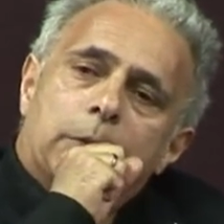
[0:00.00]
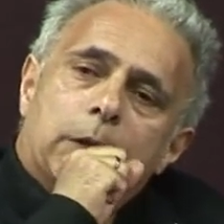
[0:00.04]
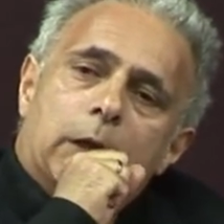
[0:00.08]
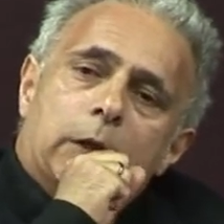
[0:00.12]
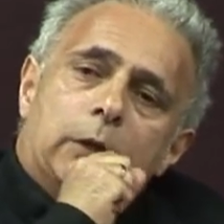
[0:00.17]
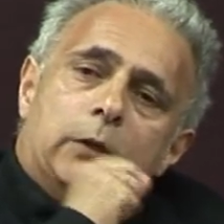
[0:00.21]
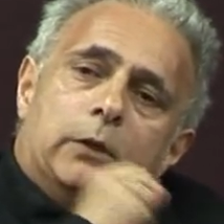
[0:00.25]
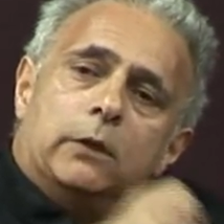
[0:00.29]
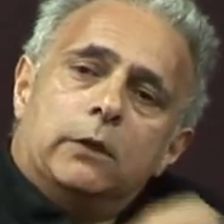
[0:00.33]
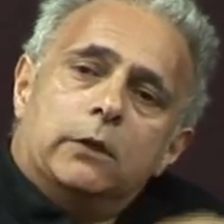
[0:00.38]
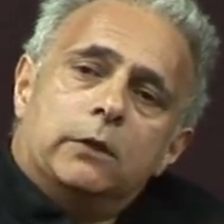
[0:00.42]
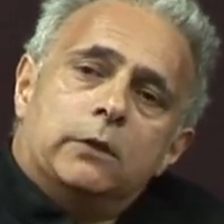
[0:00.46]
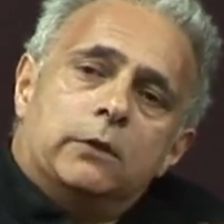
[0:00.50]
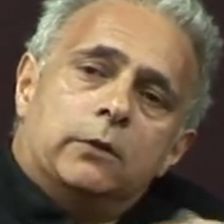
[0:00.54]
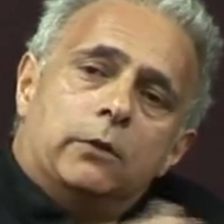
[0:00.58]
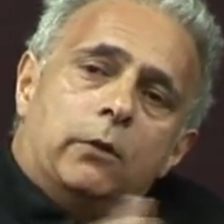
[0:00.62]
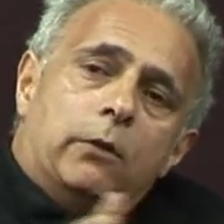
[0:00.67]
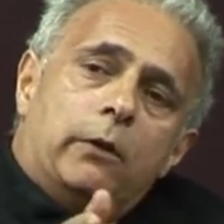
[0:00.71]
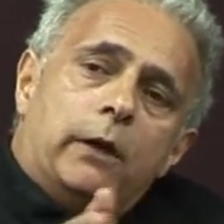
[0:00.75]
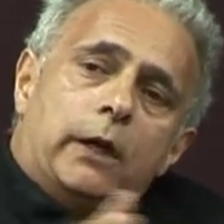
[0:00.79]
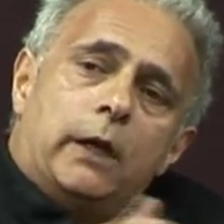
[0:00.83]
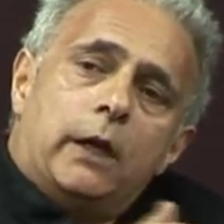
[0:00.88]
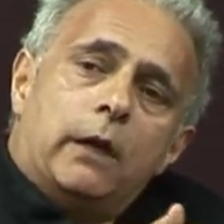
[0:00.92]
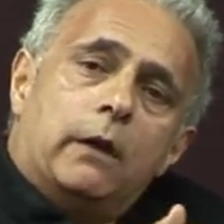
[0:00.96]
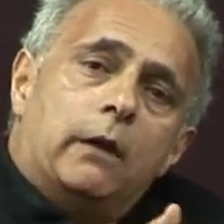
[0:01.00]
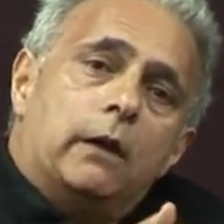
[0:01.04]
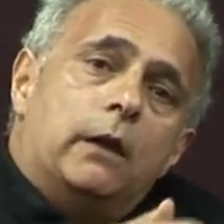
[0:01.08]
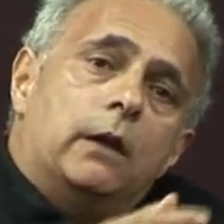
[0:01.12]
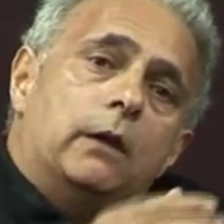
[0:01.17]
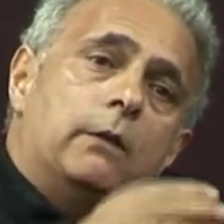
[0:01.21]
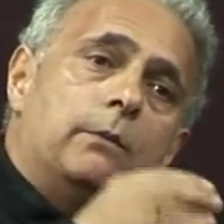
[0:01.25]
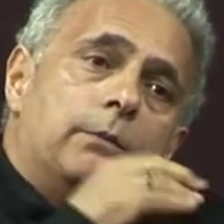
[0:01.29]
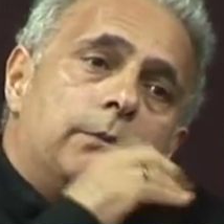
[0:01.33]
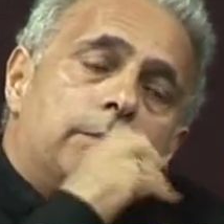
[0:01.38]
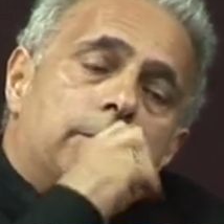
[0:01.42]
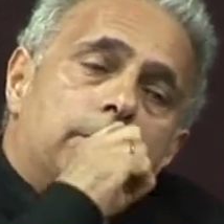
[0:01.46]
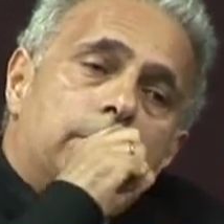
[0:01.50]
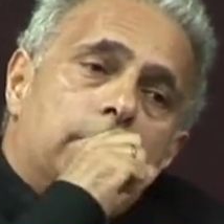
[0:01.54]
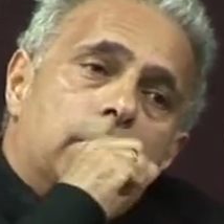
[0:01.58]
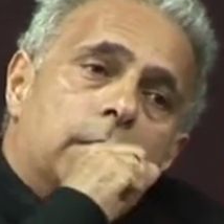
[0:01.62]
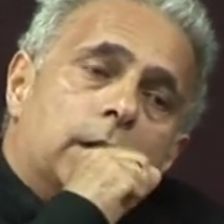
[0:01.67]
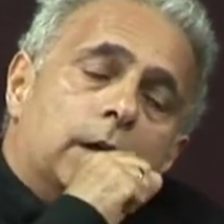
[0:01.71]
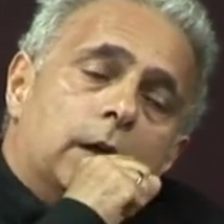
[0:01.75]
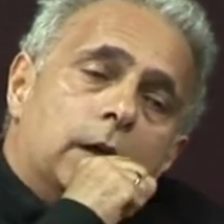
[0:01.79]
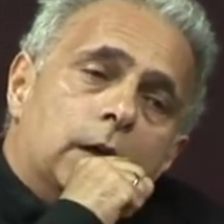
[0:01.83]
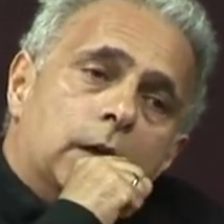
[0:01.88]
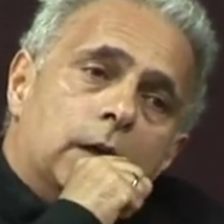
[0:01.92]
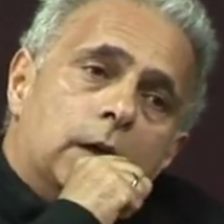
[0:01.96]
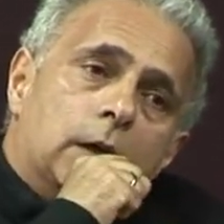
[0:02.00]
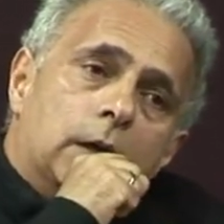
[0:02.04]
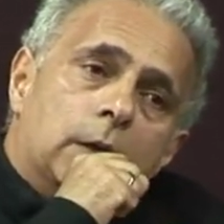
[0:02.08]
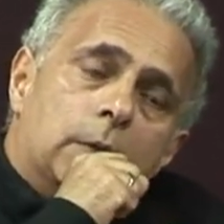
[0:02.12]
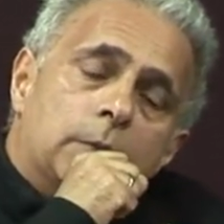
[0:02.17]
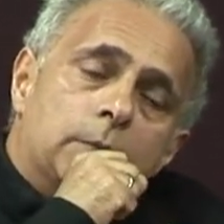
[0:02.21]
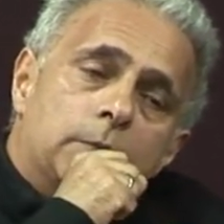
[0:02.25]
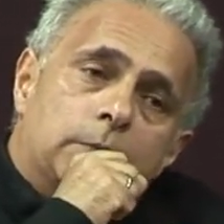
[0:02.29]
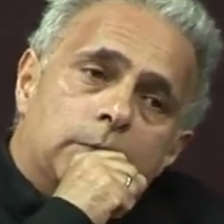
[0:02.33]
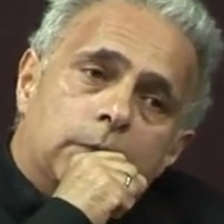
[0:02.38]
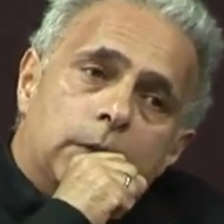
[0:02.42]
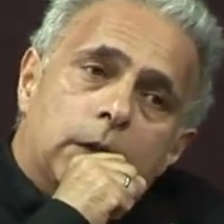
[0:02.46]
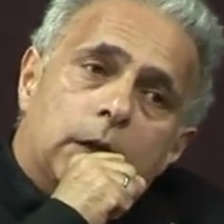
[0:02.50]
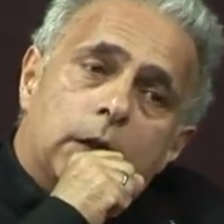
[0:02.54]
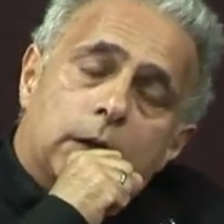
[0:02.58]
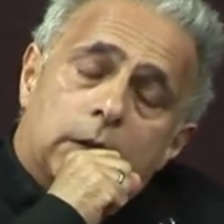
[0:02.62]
And you've got a story going.